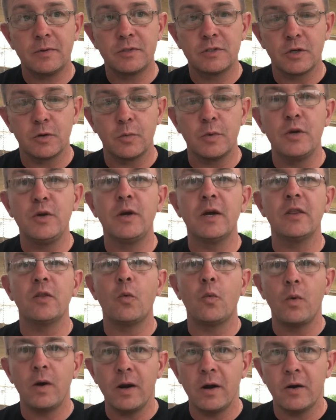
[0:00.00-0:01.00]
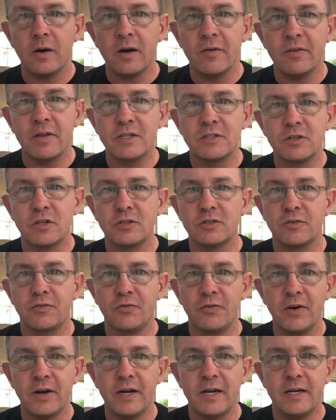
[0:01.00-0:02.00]
So when you get in the winter and everything starts to
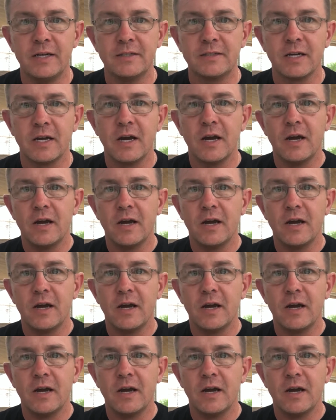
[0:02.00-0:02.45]
freeze,